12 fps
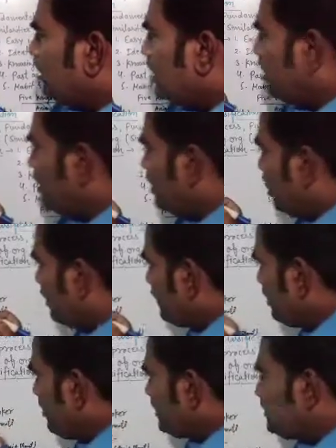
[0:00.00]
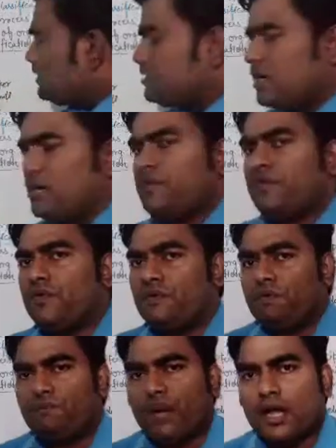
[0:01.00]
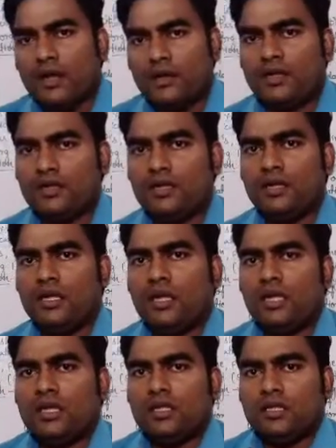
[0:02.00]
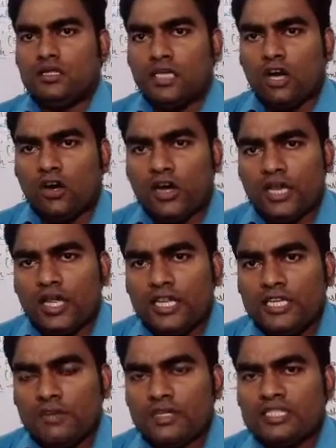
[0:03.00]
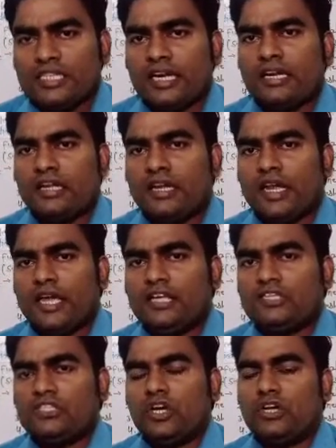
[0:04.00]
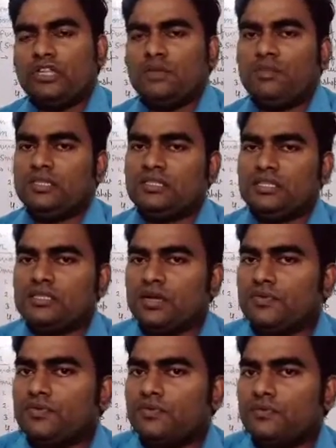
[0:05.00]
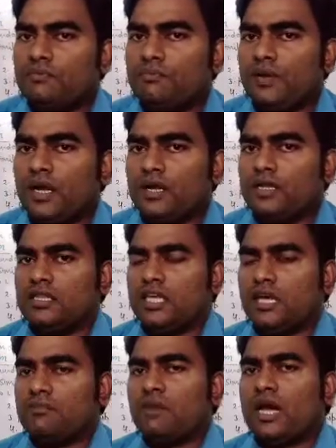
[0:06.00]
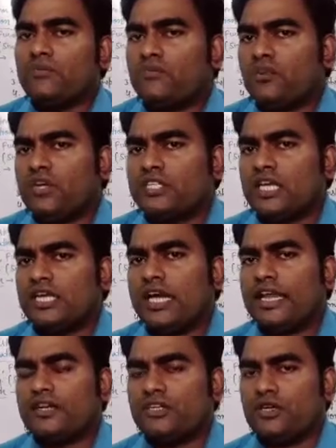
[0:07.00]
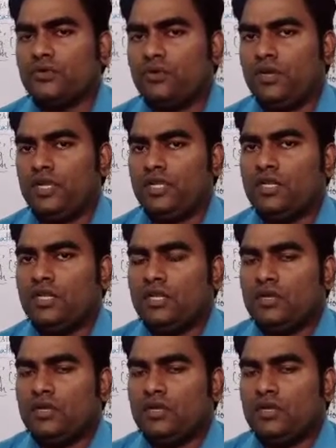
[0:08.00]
on the basis of blood, the organism is categorized on the basis of blood, their morphological characters only.